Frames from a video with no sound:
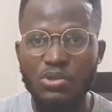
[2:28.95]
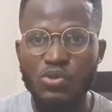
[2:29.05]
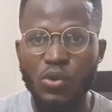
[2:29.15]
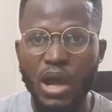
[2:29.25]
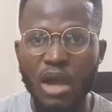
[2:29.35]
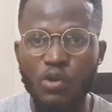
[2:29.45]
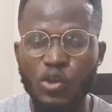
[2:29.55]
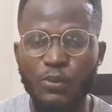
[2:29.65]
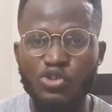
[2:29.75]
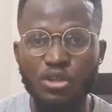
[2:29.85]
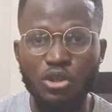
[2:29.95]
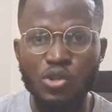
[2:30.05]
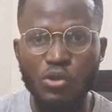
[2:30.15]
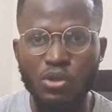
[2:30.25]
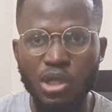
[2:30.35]
So I was opportune to
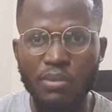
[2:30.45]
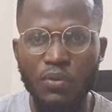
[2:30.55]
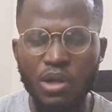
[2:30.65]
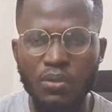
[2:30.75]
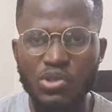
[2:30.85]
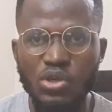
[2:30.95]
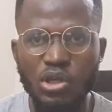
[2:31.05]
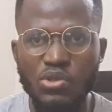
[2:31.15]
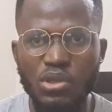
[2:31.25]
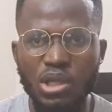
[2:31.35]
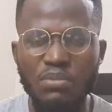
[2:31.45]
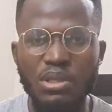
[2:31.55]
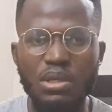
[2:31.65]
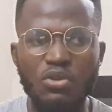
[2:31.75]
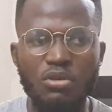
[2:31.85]
talk to them. And when I was talking to them,
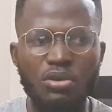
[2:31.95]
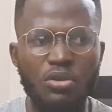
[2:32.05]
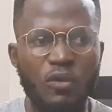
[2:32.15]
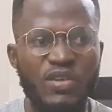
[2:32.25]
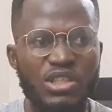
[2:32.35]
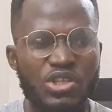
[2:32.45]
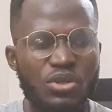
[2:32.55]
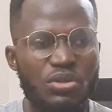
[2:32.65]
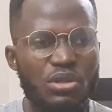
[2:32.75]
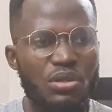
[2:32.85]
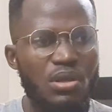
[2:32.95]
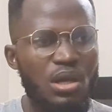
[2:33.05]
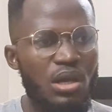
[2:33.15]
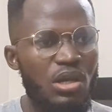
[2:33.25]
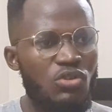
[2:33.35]
the conversation
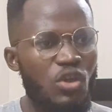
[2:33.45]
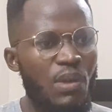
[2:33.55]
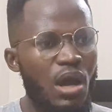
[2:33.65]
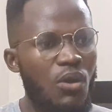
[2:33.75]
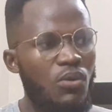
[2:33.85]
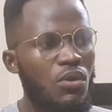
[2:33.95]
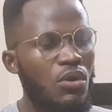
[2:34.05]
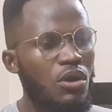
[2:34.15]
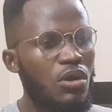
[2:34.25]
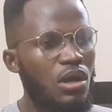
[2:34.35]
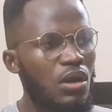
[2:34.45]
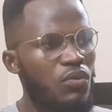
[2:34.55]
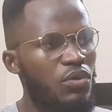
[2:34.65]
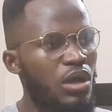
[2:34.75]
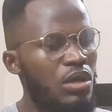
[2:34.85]
uh, somehow, uh,
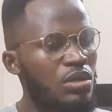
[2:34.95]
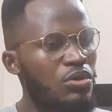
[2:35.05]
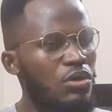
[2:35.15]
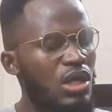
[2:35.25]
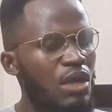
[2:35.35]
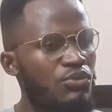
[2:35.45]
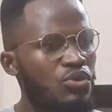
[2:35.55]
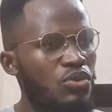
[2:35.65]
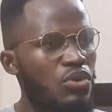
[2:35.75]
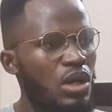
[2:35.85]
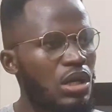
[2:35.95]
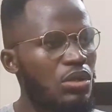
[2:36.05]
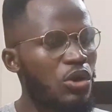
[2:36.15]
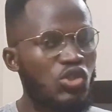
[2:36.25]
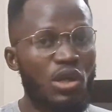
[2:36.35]
you know, came to, uh,
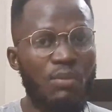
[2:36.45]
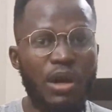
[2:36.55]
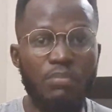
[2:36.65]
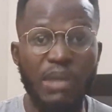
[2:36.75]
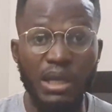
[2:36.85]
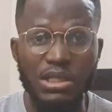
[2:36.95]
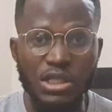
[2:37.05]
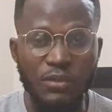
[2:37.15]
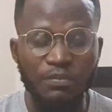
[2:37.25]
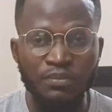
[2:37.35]
I was talking about marketing.